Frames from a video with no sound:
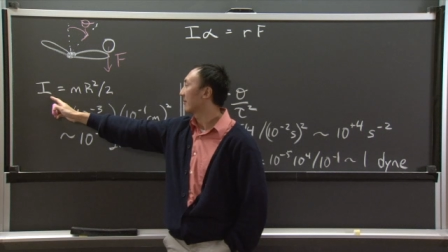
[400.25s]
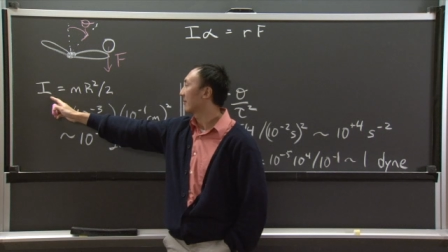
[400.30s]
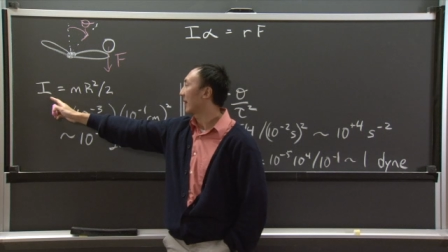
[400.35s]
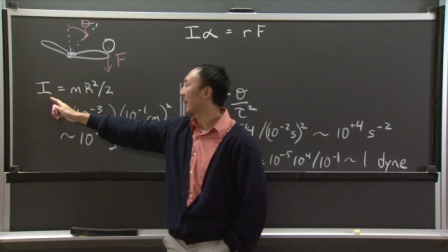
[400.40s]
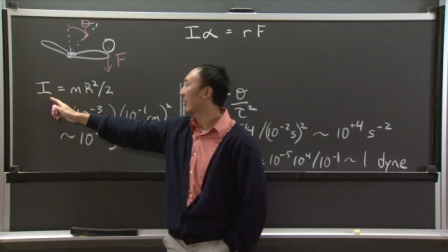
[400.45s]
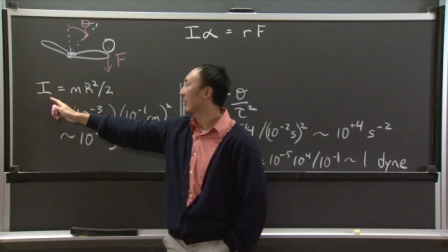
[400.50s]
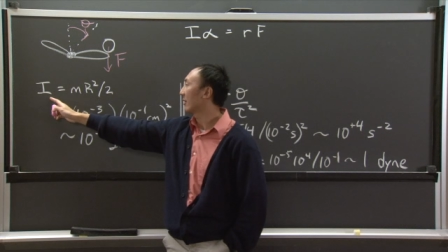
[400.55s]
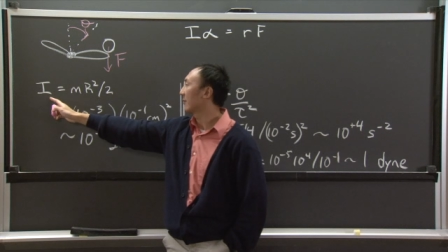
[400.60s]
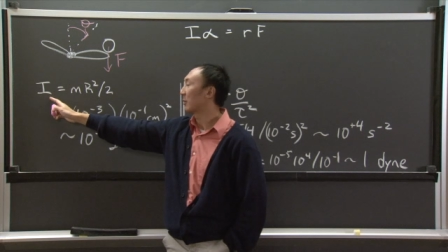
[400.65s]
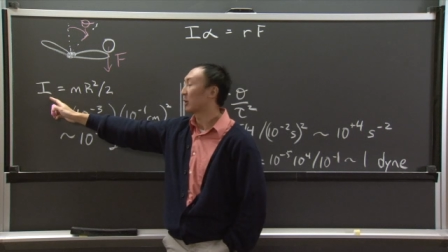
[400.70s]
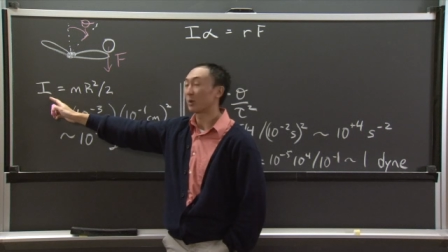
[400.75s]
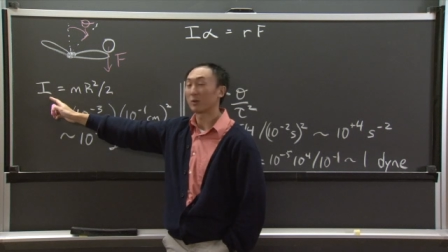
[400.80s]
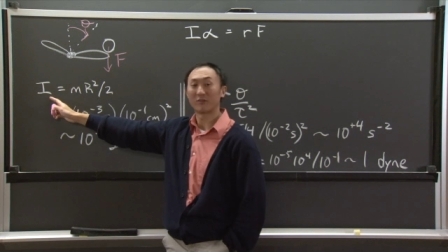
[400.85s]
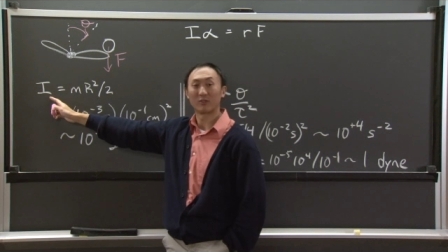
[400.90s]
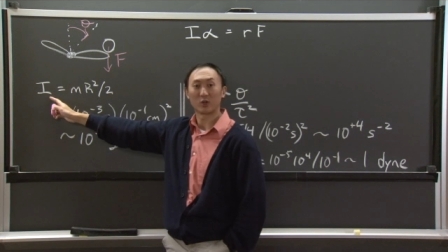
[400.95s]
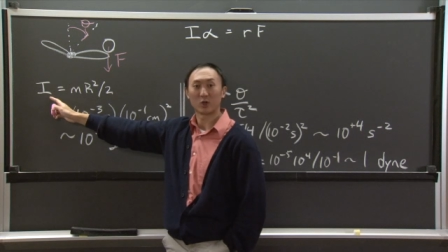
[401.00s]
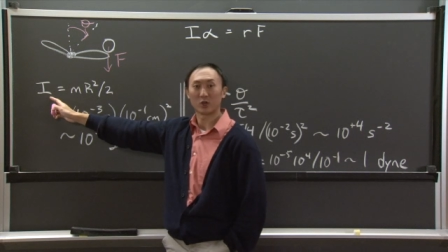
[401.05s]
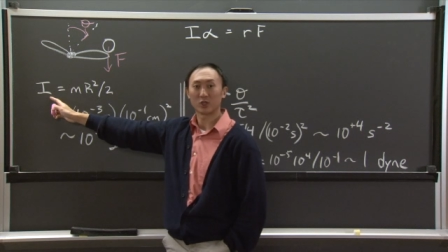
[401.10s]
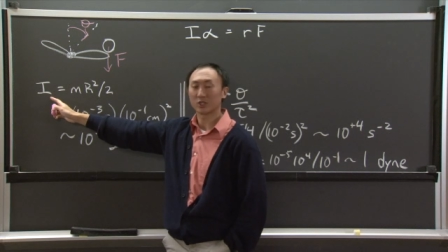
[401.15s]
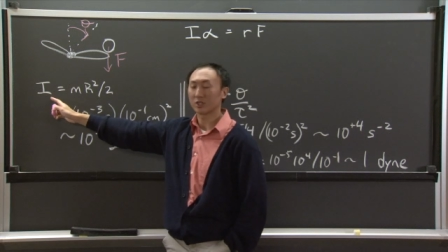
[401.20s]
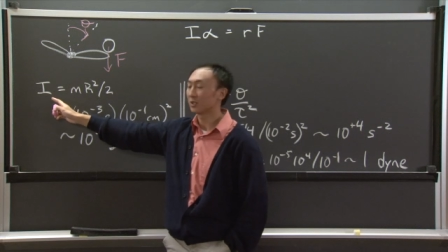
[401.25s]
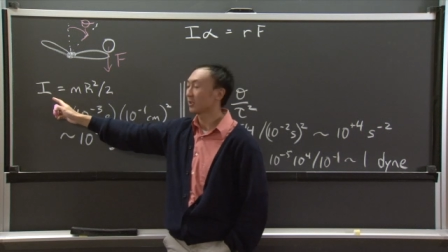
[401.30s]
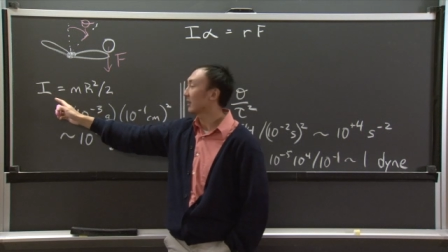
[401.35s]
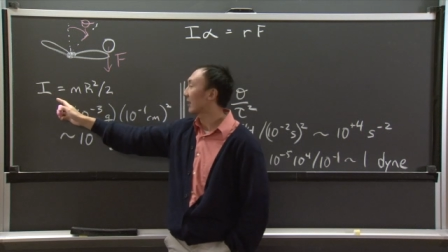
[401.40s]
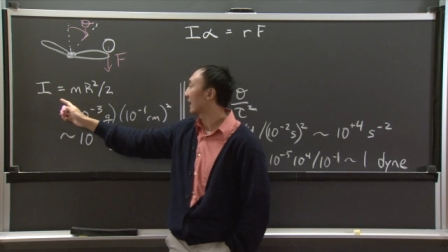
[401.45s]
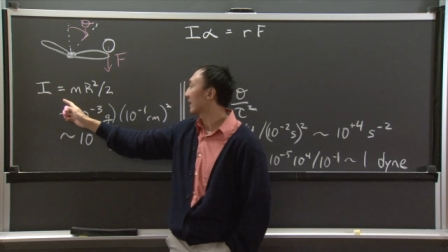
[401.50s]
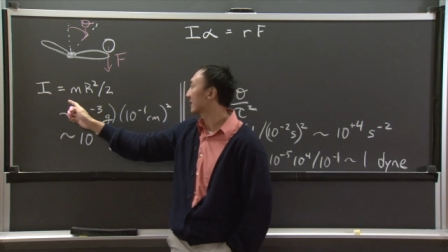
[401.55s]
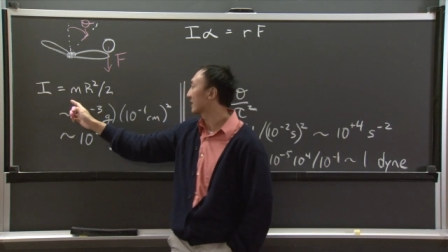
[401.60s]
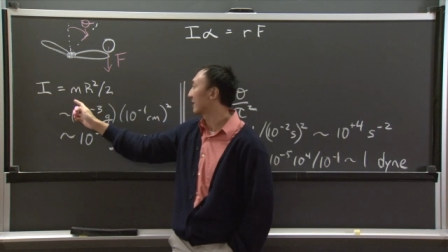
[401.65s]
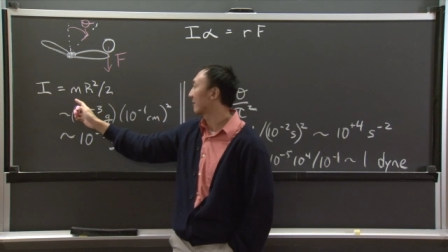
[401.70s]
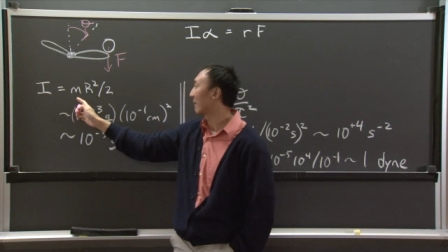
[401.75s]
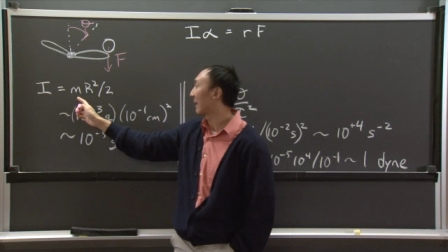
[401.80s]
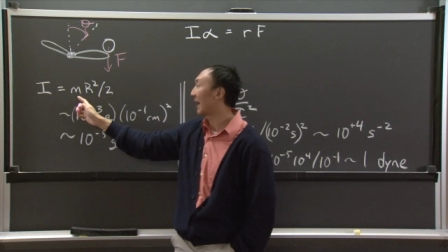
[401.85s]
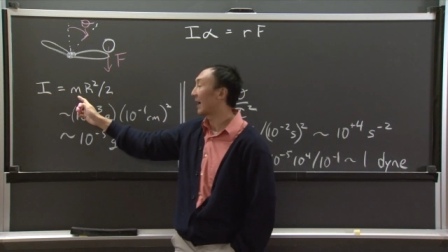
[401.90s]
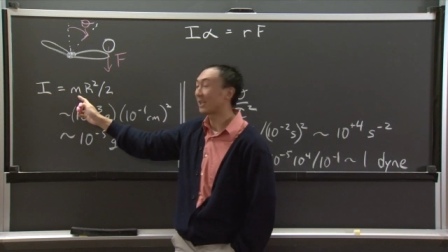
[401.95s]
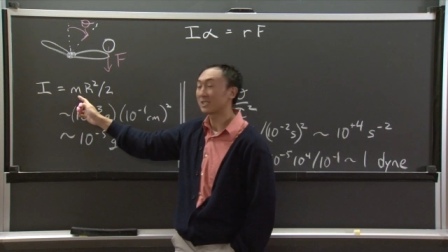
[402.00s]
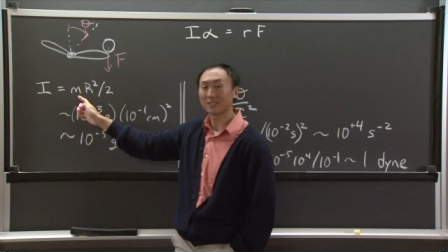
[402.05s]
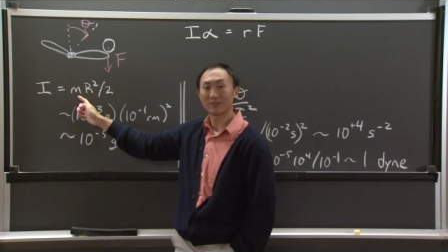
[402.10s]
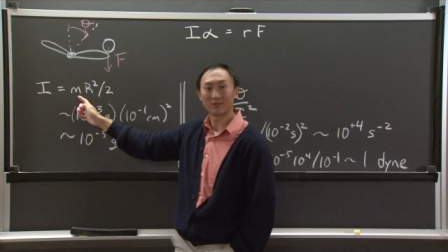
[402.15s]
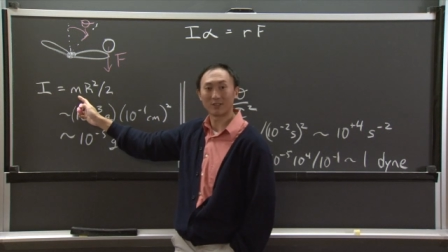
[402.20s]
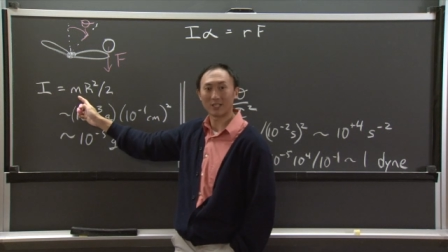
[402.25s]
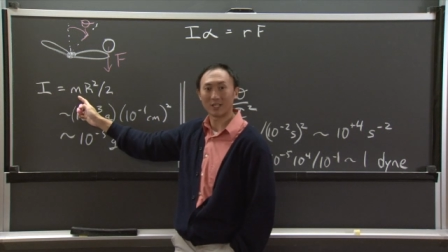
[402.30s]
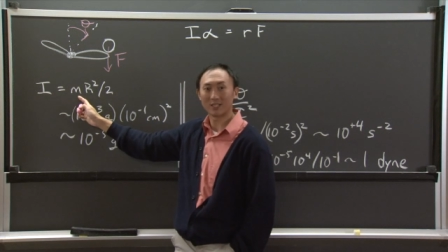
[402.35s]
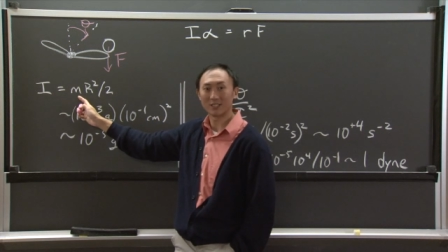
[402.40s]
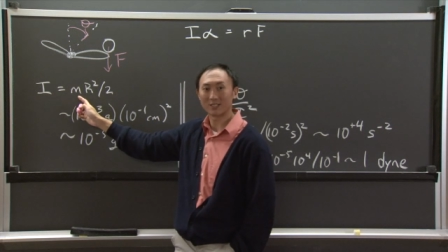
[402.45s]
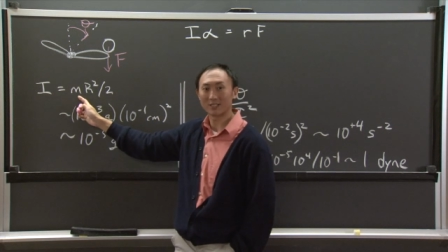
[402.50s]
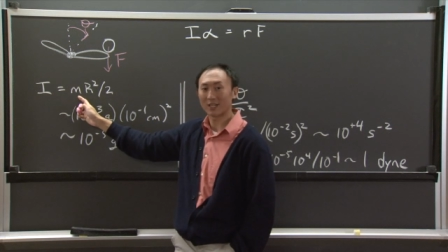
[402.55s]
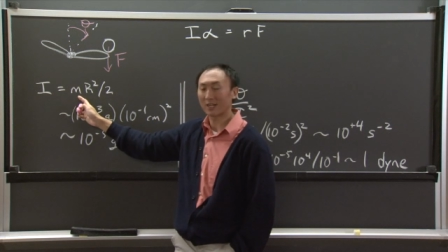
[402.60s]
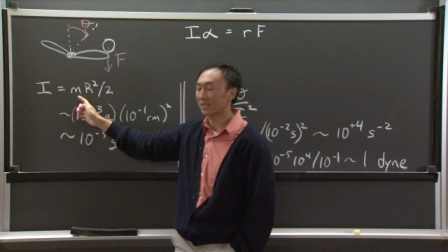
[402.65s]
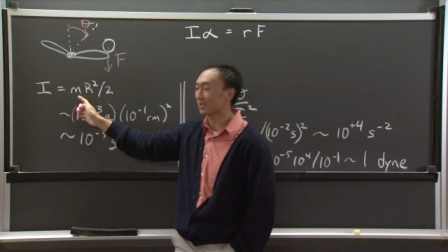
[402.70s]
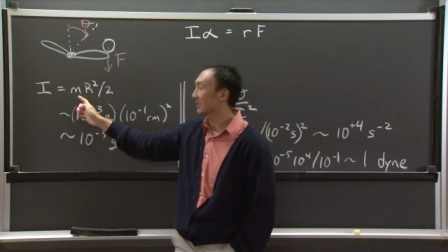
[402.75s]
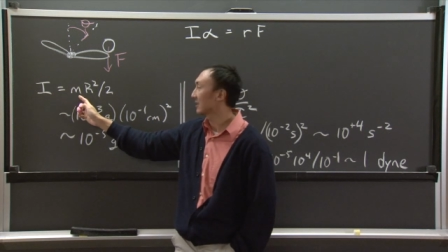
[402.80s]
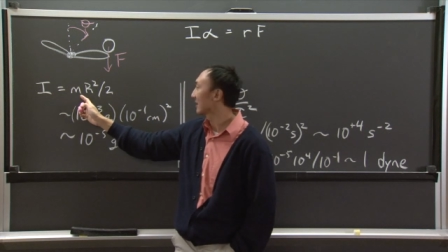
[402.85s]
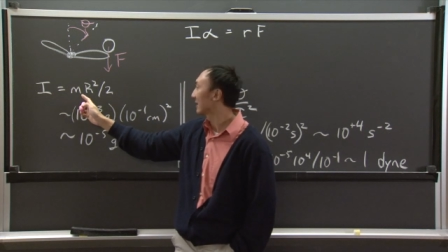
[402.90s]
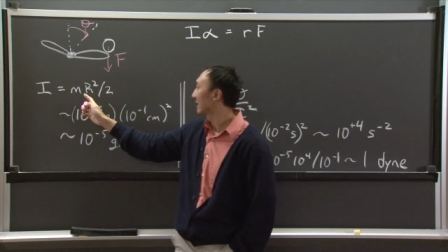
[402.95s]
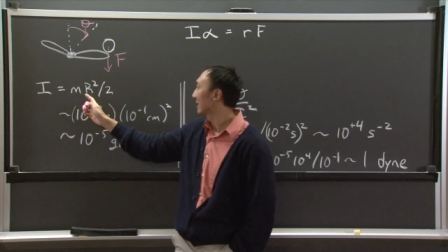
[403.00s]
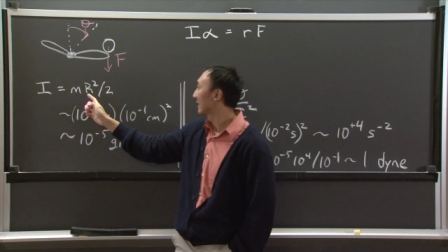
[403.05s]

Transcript: area moment of inertia, that's the mass of the insect,